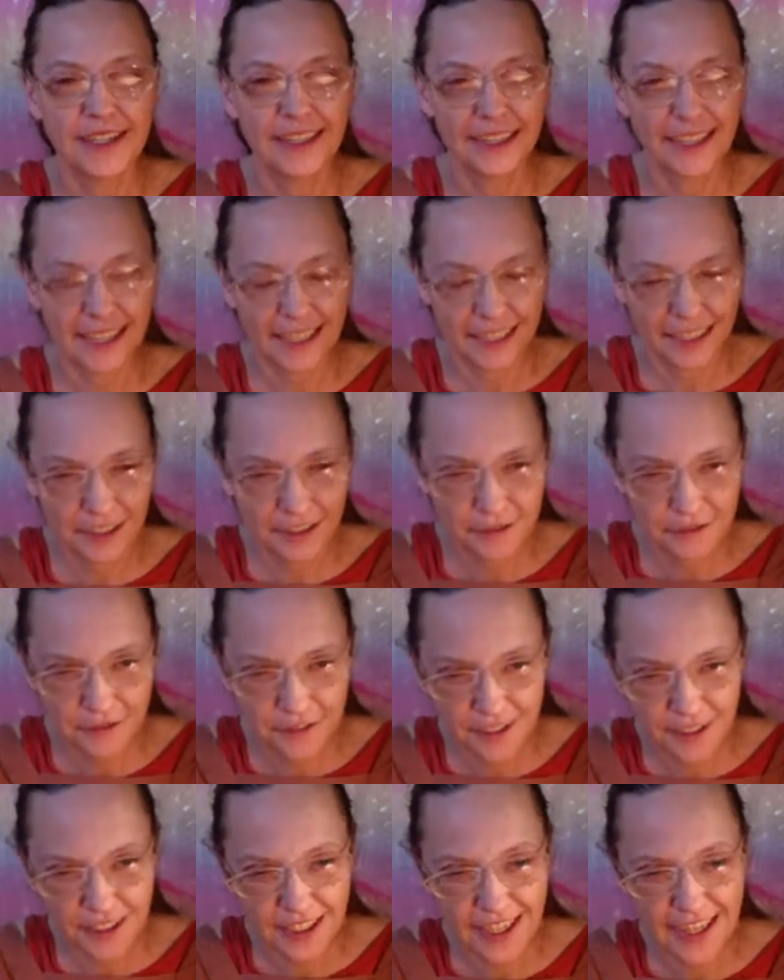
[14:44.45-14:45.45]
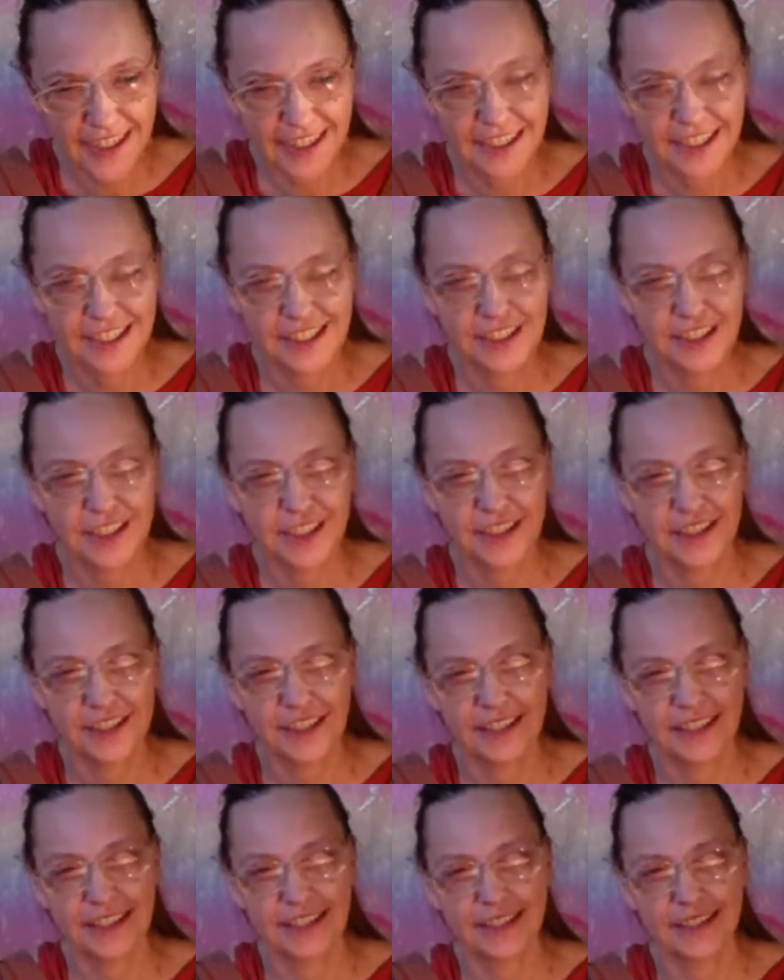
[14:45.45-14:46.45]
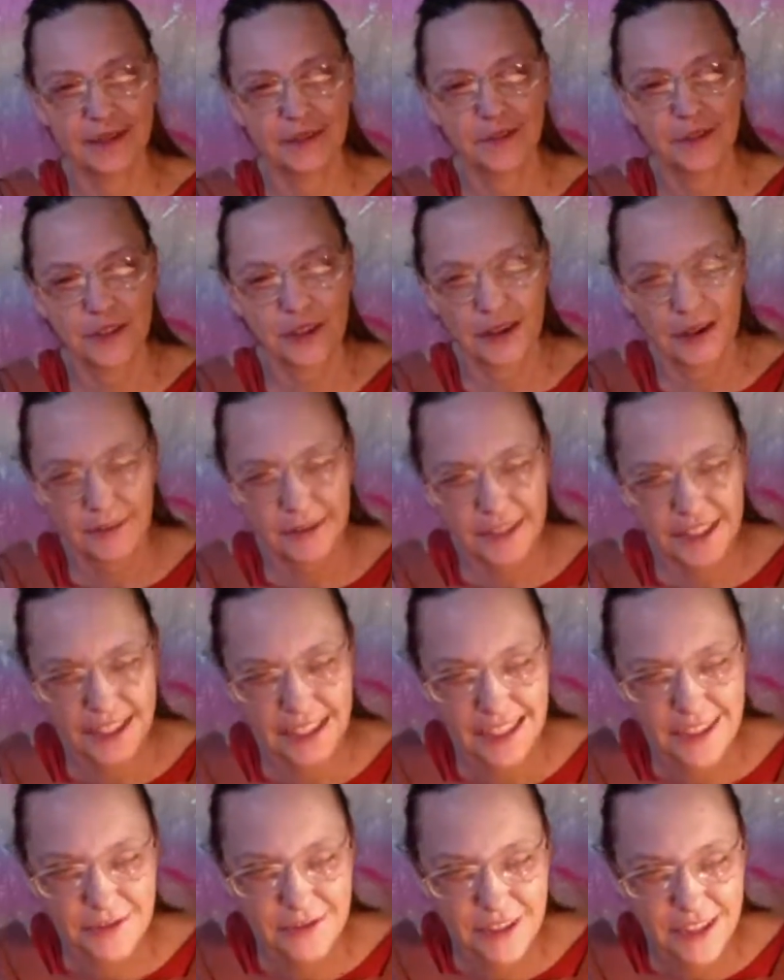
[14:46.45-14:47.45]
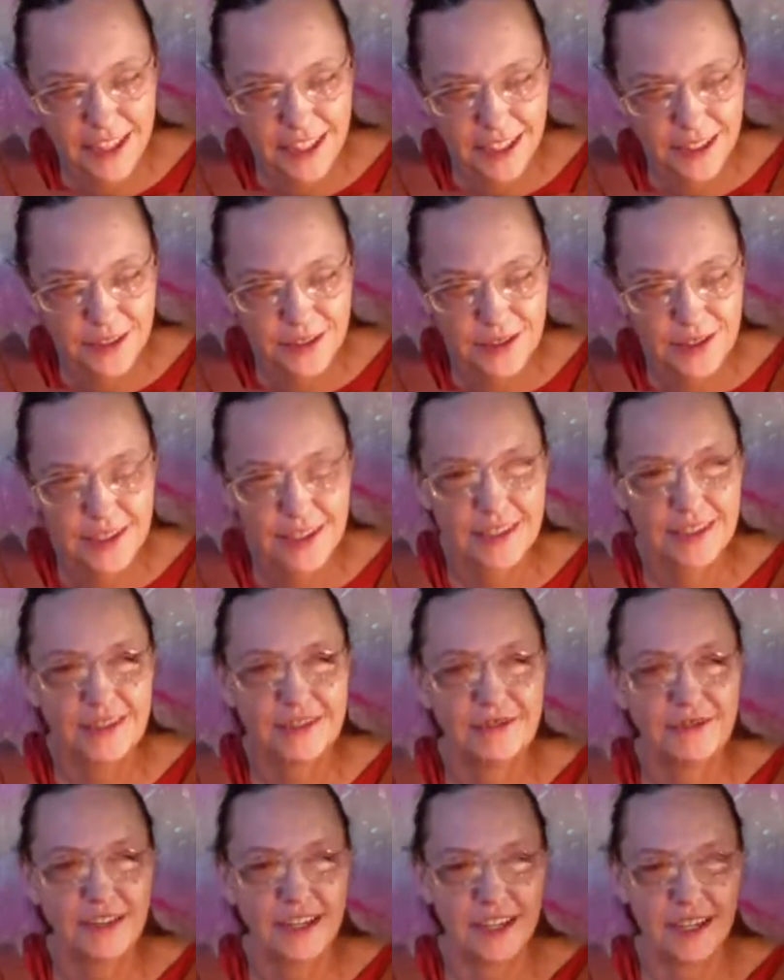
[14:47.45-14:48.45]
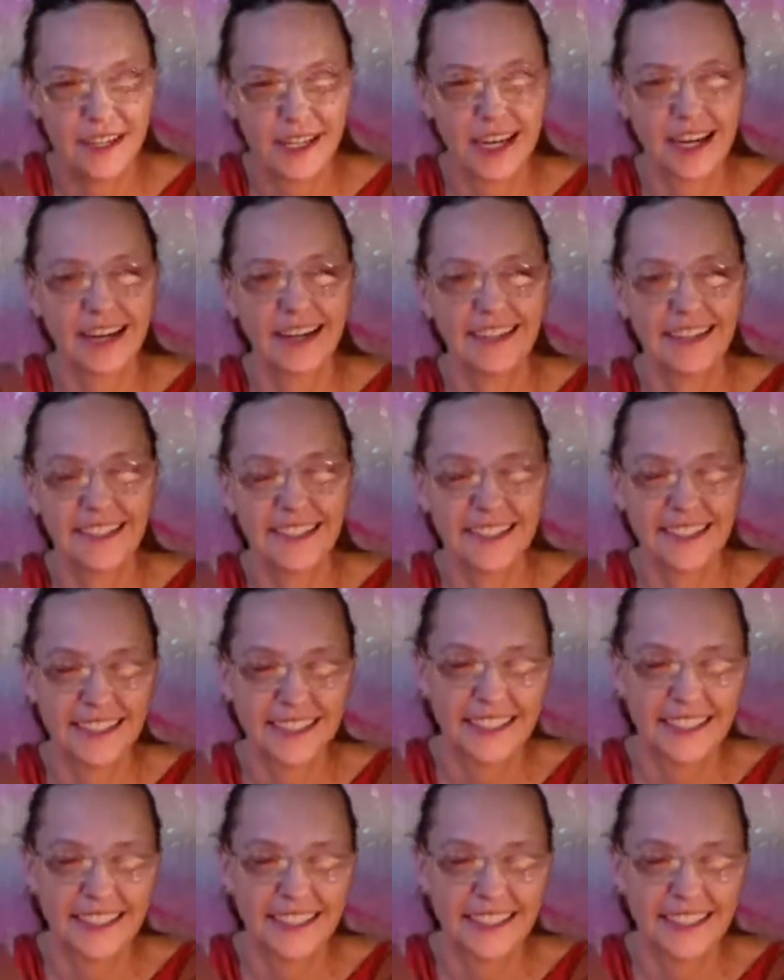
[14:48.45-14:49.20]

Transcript: Thank you for liking, sharing, and subscribing these videos. Very kind.